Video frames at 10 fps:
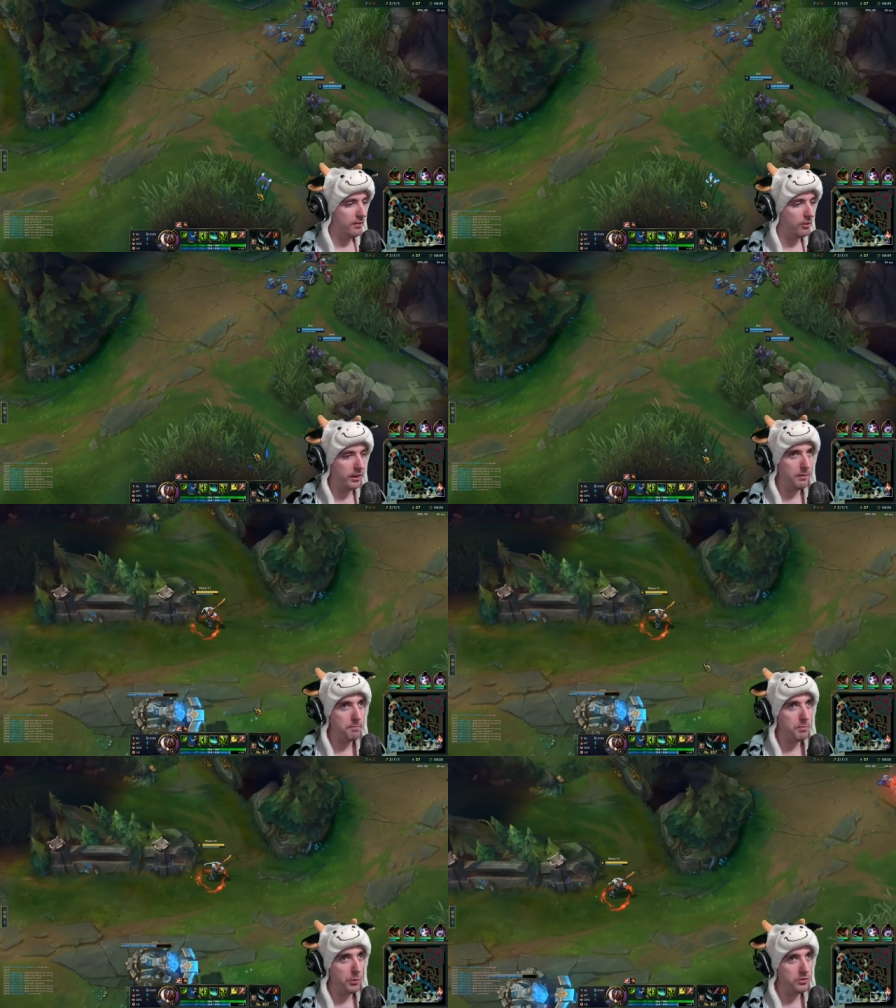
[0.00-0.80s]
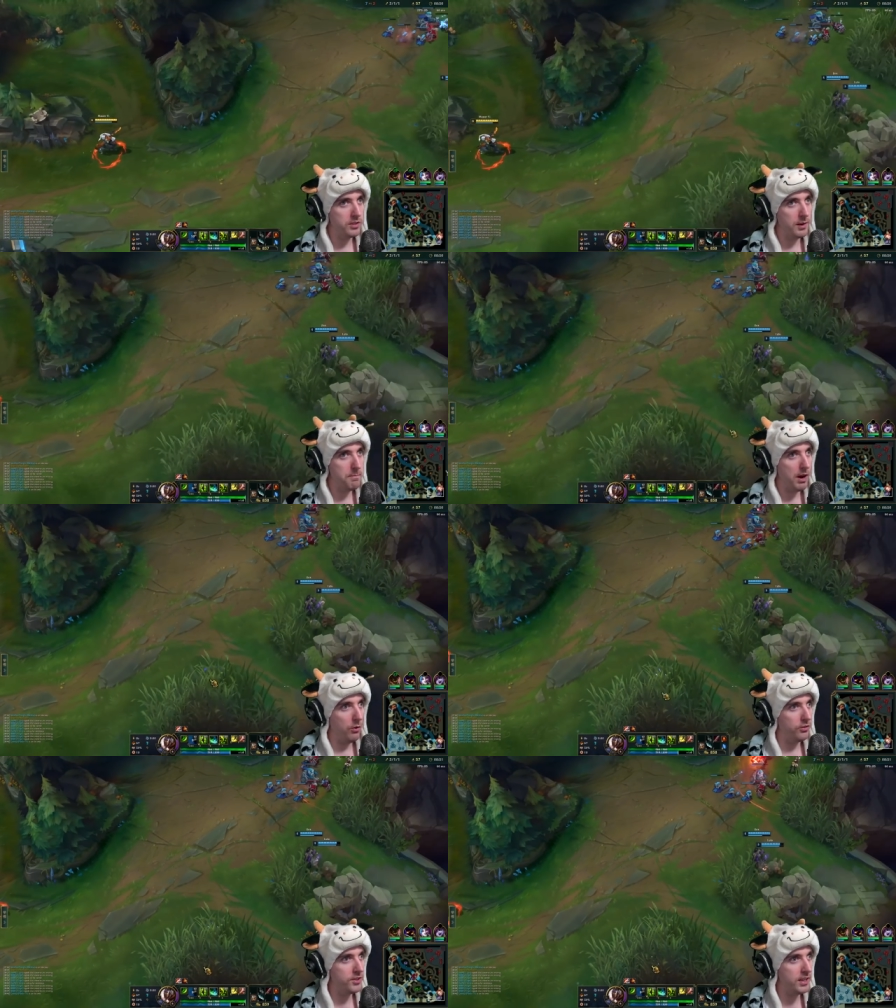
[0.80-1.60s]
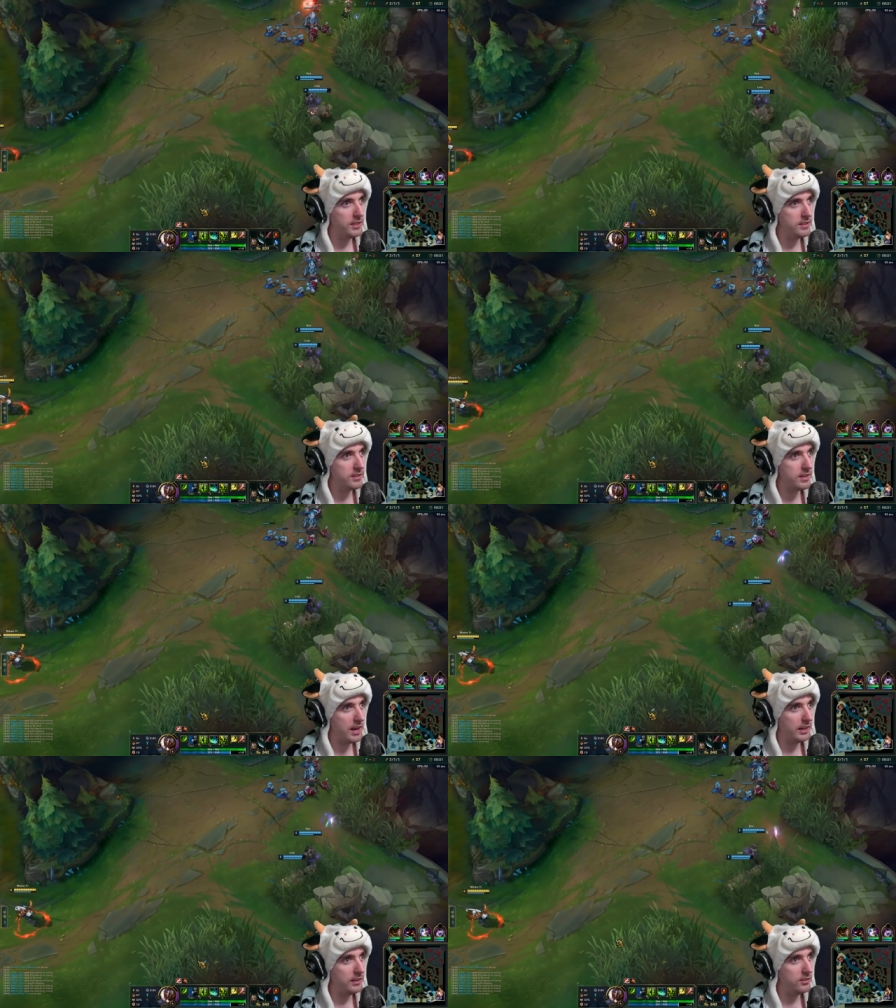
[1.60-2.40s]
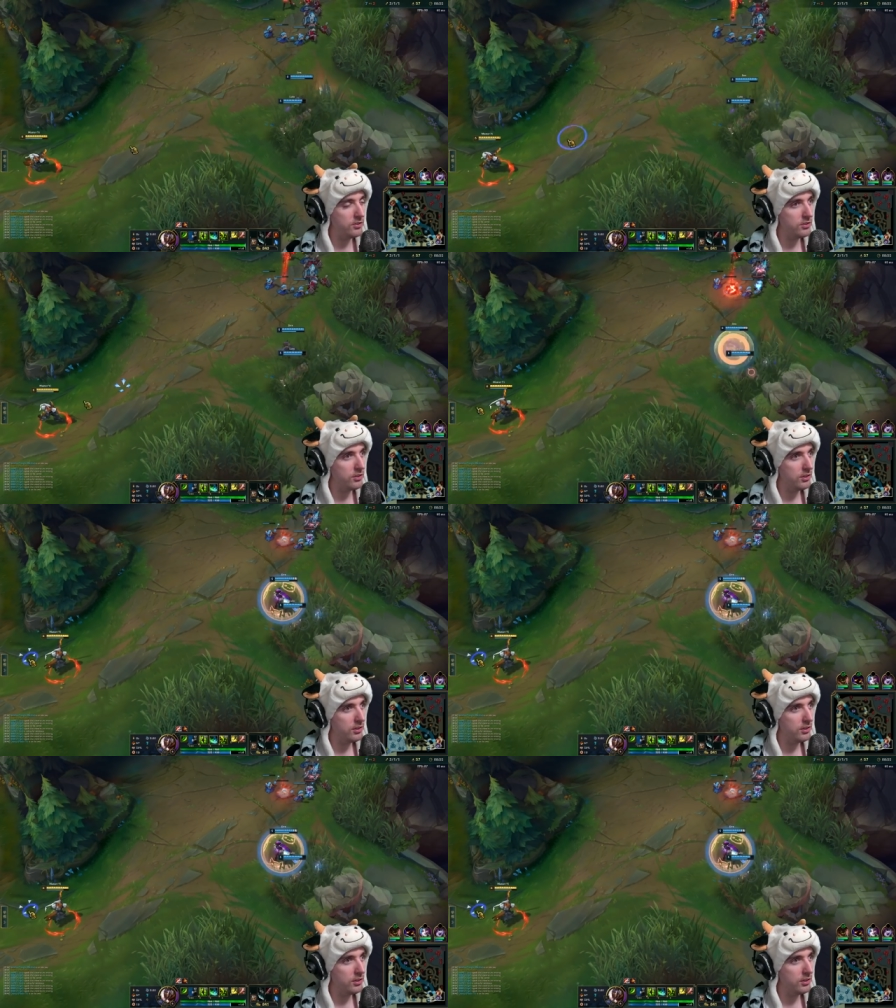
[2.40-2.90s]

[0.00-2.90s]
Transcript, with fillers: We're getting boots in about 10 seconds.